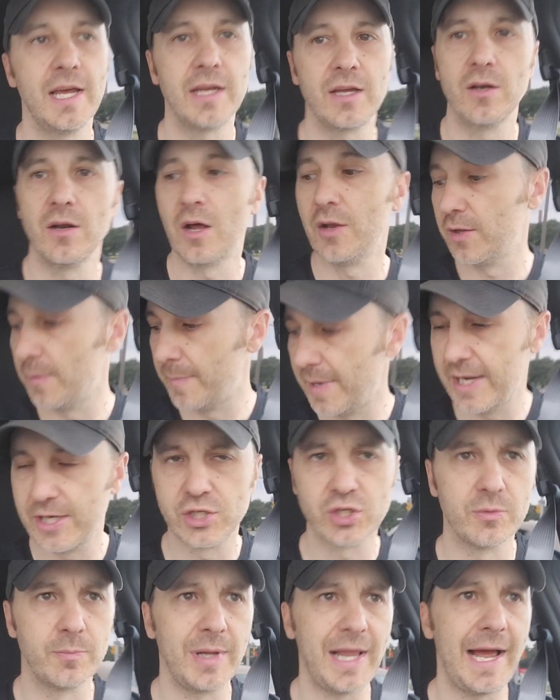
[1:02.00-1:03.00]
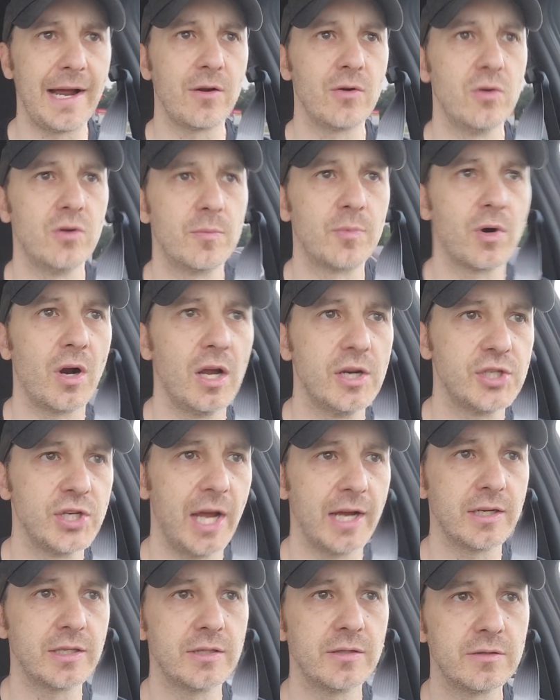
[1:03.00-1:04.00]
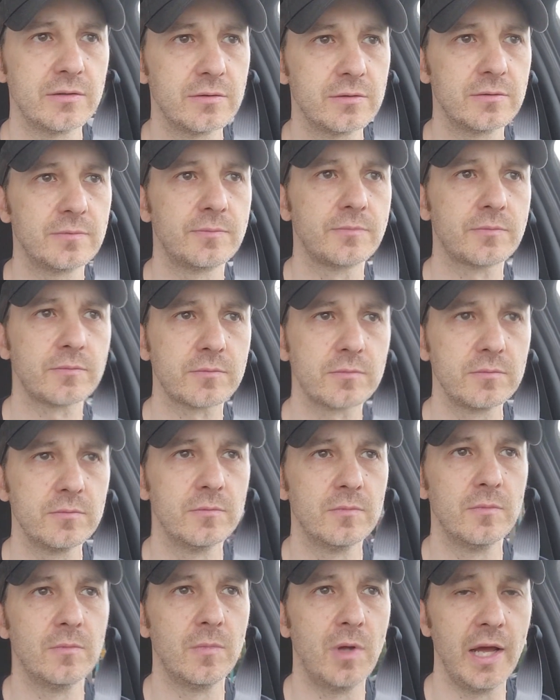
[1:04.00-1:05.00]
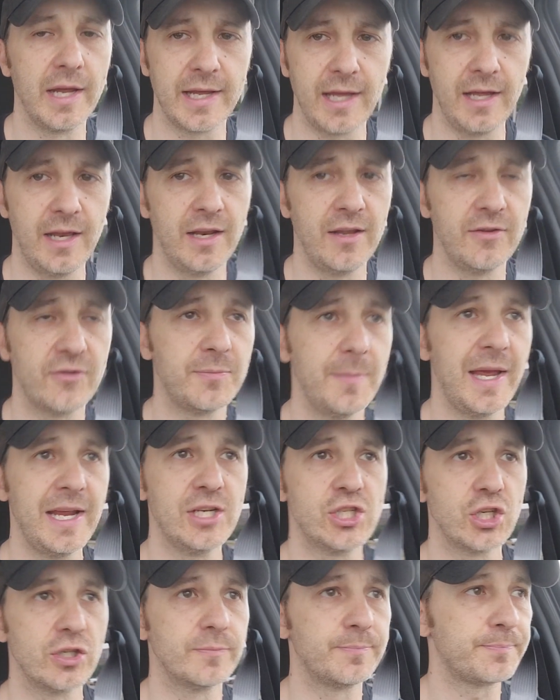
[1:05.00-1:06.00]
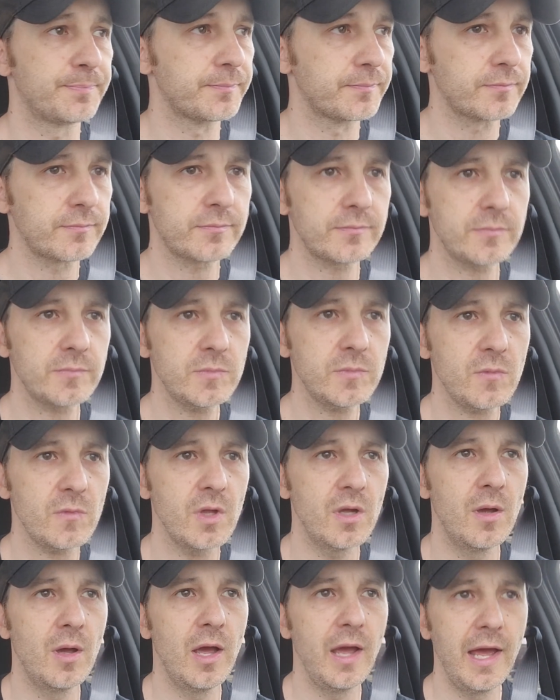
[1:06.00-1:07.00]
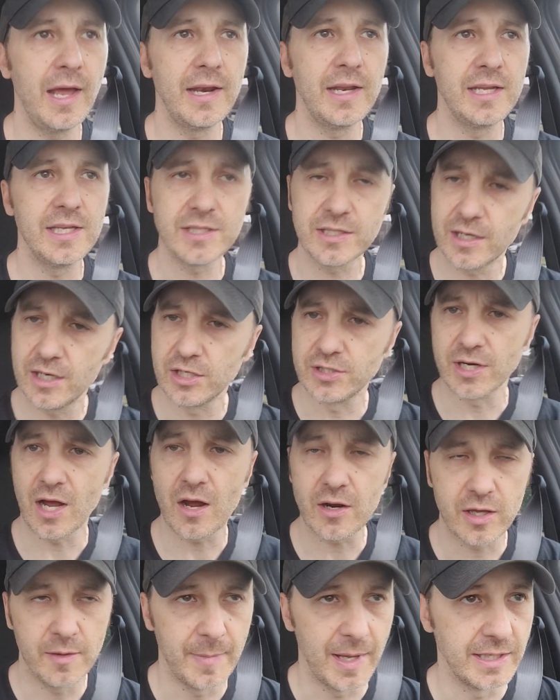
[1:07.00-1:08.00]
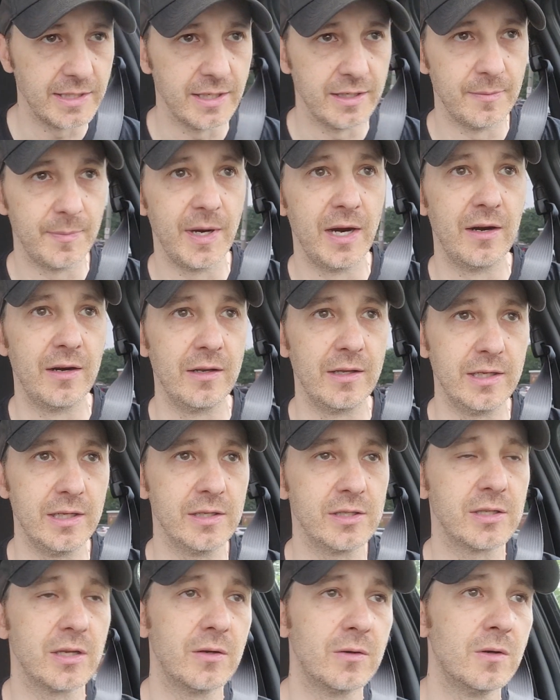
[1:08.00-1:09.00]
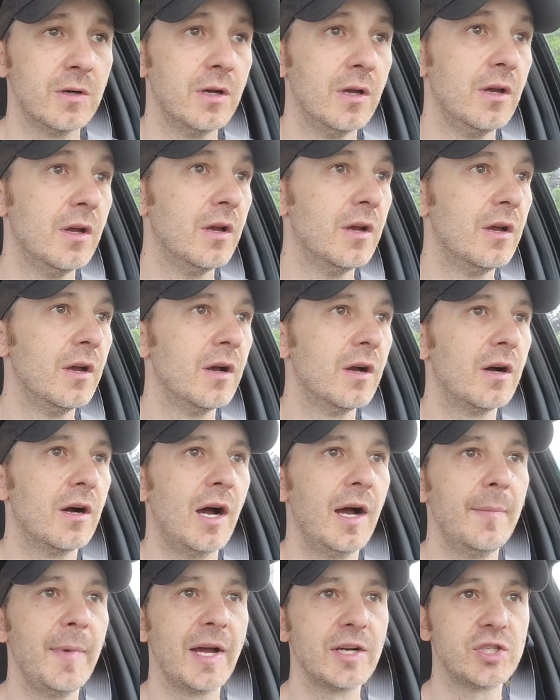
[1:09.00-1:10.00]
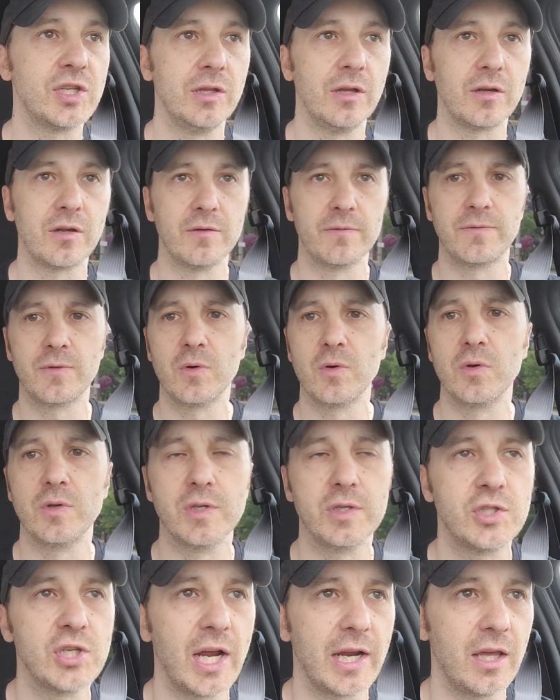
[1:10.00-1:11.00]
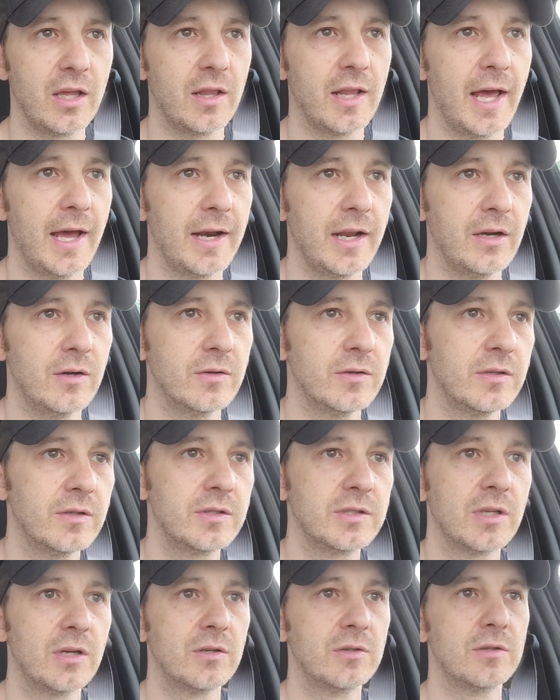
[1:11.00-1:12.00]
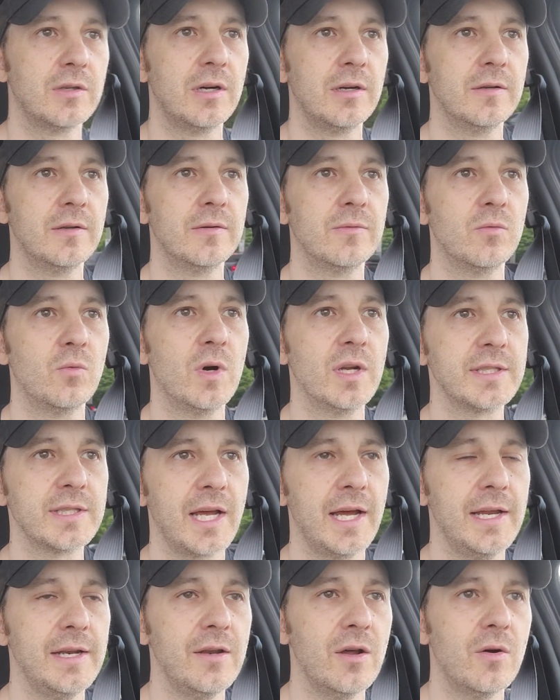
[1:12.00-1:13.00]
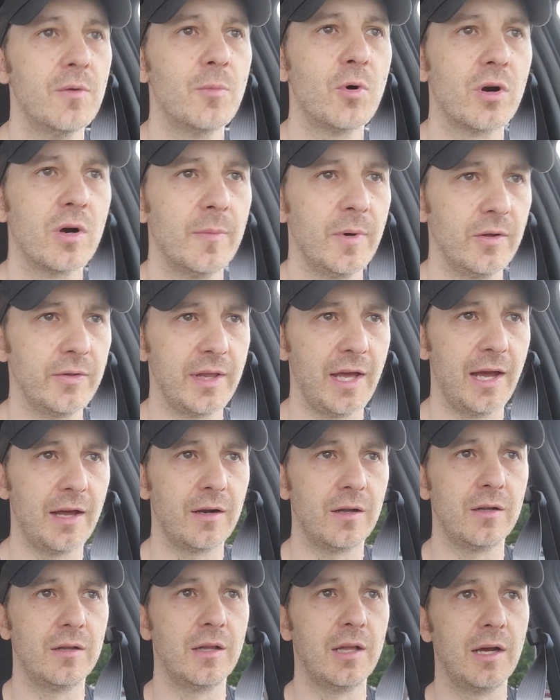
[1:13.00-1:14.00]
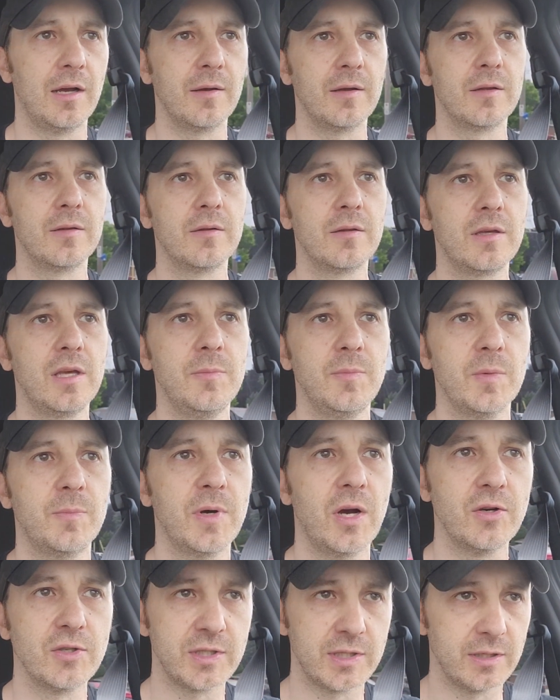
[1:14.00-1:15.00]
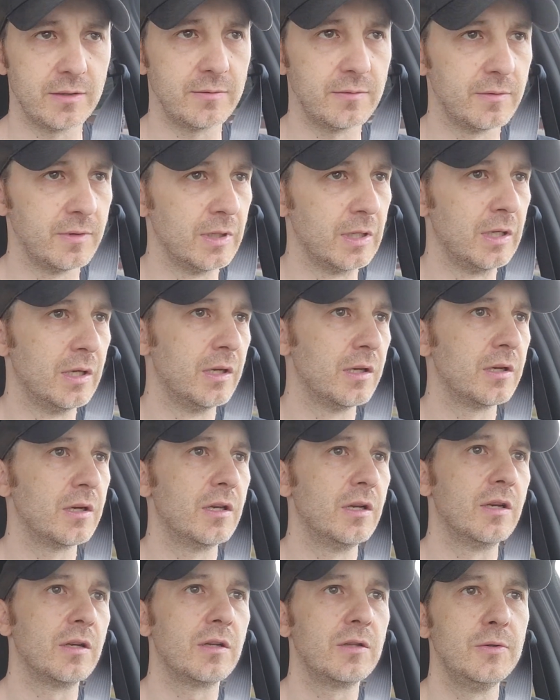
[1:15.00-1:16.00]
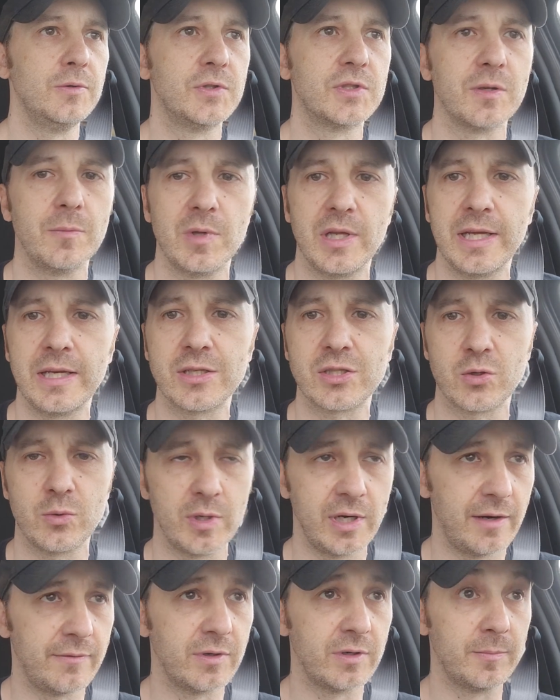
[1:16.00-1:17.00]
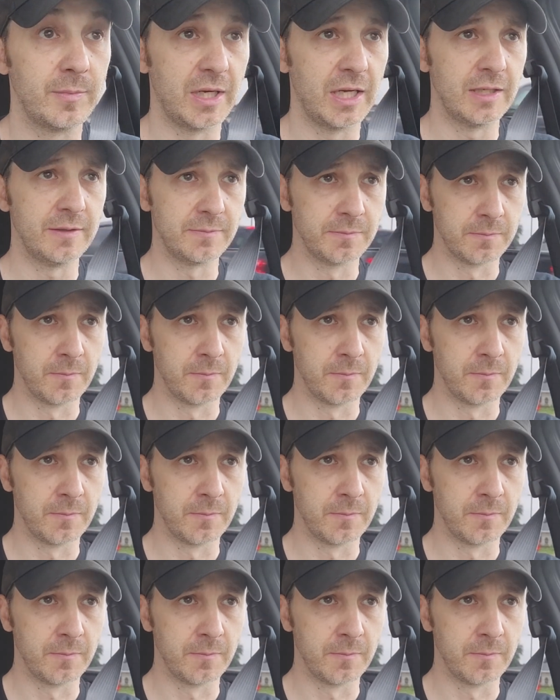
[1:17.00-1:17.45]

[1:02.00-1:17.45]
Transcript: taking on the major black hole project. Like it is major, and he's going to document it apparently. So I'm actually looking forward to checking that out. So once I know more about that, I'll uh, keep you posted. Can include some links or whatever, but